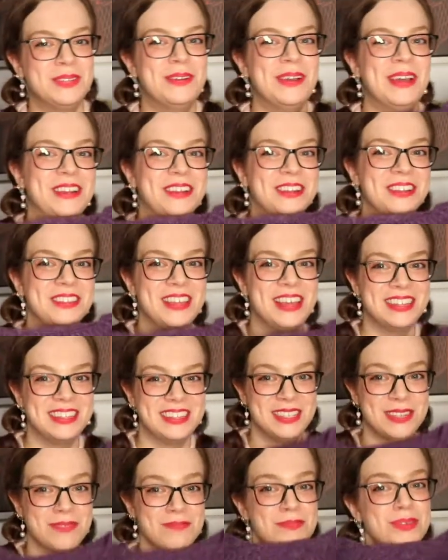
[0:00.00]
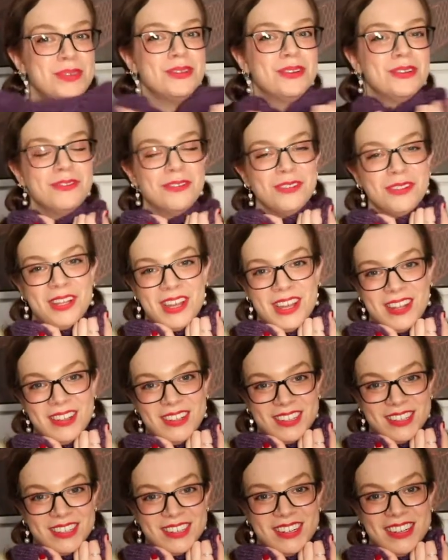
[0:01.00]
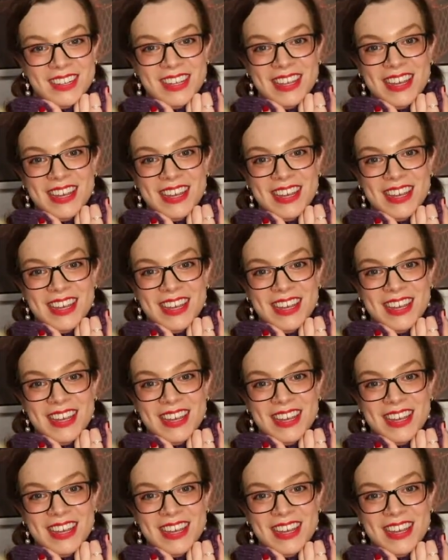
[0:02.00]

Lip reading: sweater that's a beautiful color.